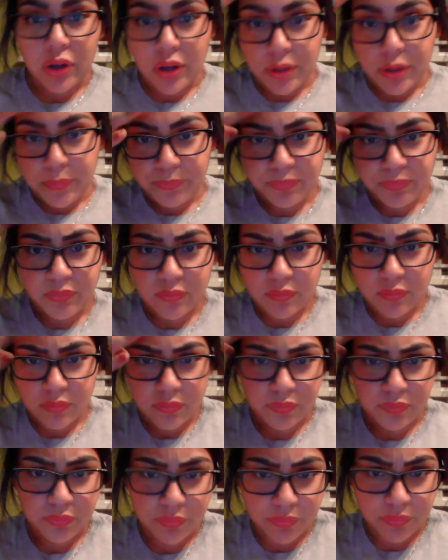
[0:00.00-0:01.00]

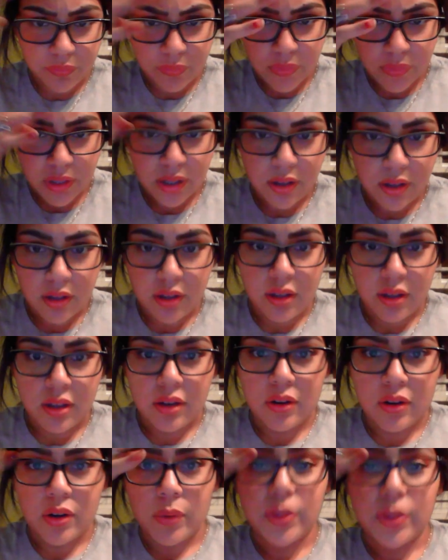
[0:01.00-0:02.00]
I
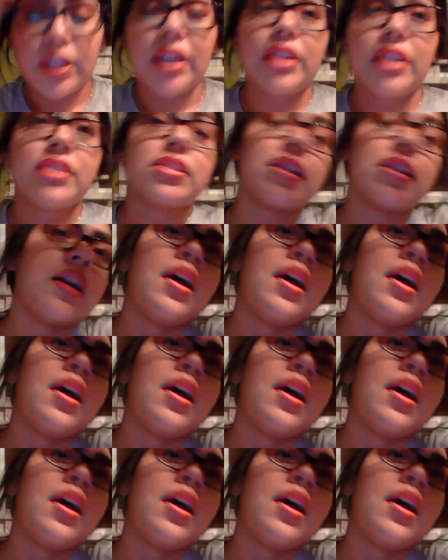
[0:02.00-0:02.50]
don't know what that is.